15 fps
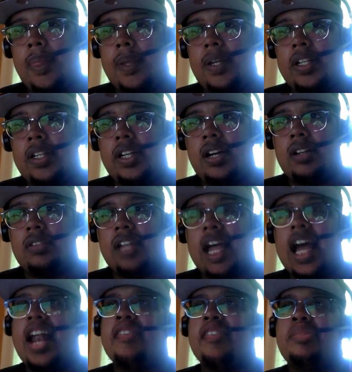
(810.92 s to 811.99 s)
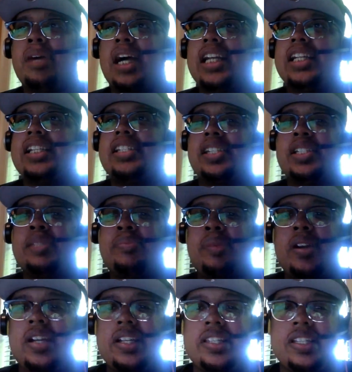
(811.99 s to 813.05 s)
you know not everybody's
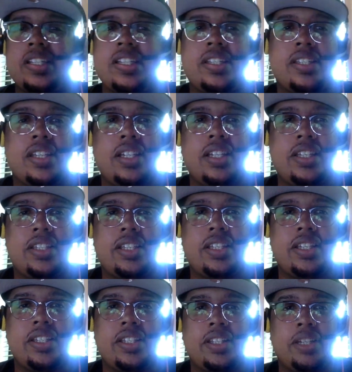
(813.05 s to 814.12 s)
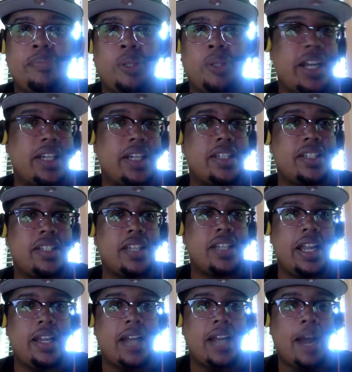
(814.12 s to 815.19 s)
experience is is is the greatest
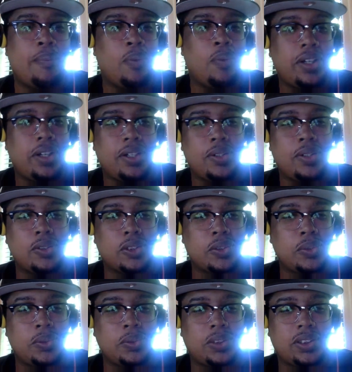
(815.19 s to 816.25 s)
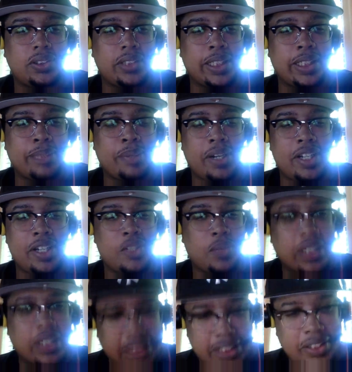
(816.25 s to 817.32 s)
and i'm one of those whose experience wasn't the